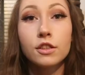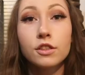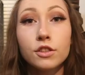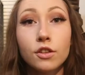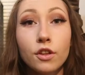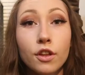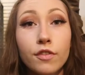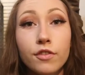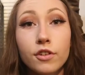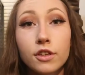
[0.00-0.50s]

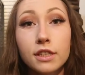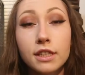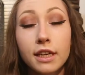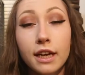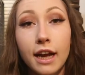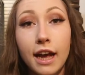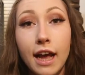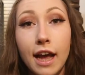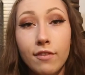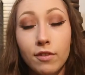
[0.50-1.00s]
So the first
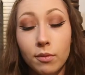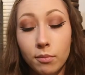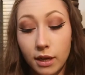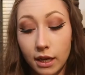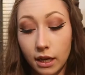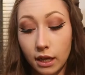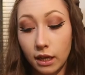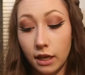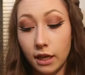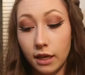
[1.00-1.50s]
thing I have in
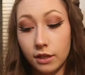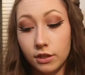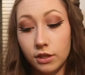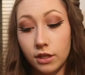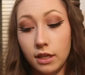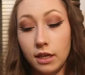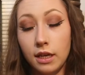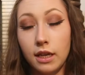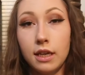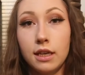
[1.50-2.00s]
my
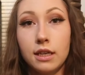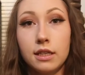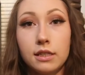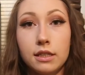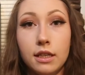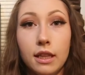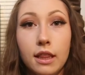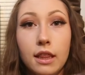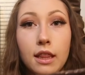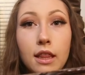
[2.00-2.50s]
collection
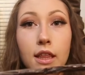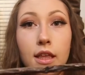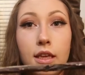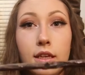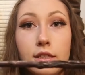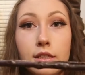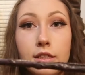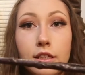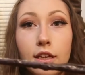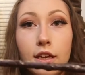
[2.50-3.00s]
is
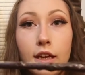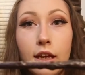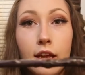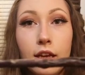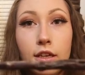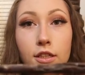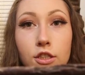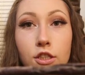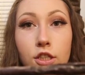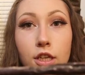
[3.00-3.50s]
this
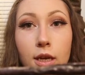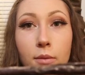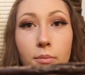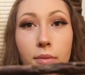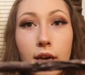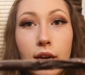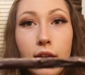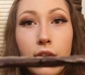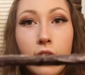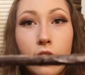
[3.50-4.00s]
cheap
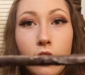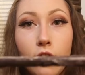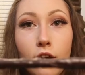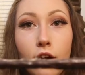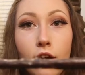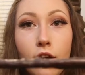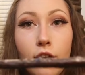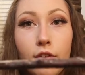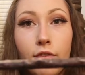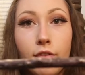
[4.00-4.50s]

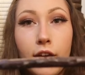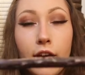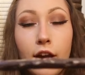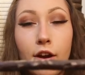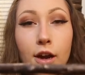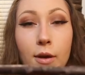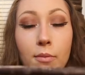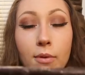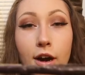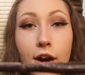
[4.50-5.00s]
knockoff
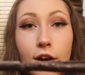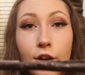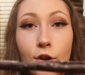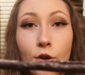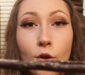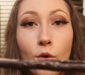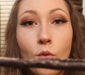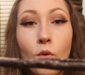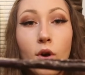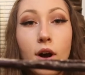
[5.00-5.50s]
Harry
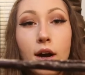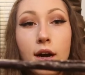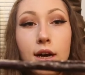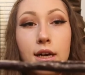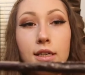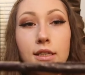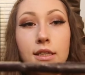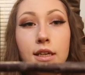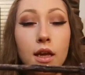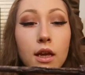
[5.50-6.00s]
Potter
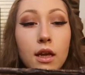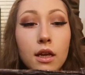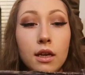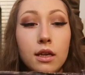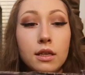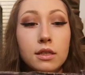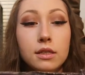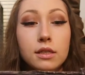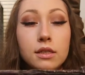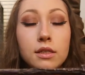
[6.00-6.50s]
wand. It
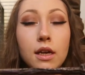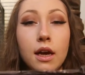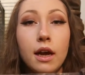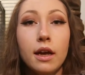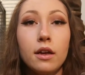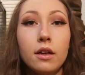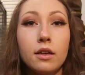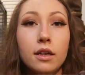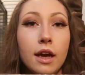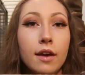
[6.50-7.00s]
is
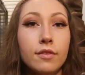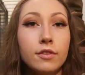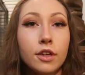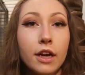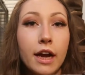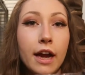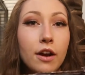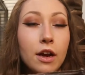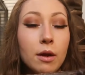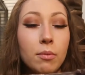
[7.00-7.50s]
styled after
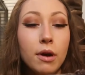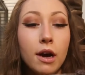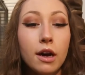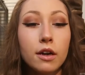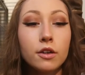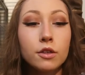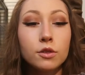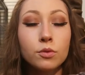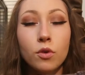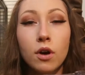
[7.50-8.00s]
Harry
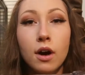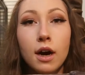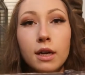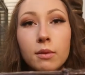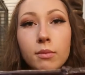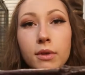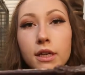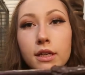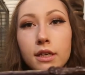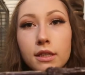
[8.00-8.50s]
Potter's
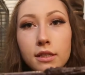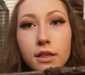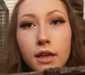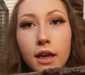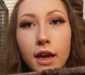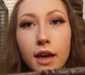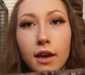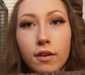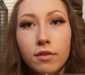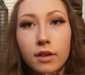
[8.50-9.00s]
wand, but it doesn't
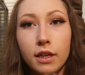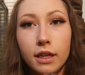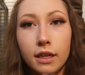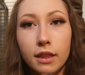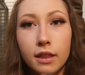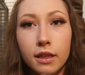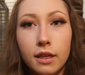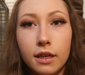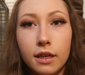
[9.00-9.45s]
have like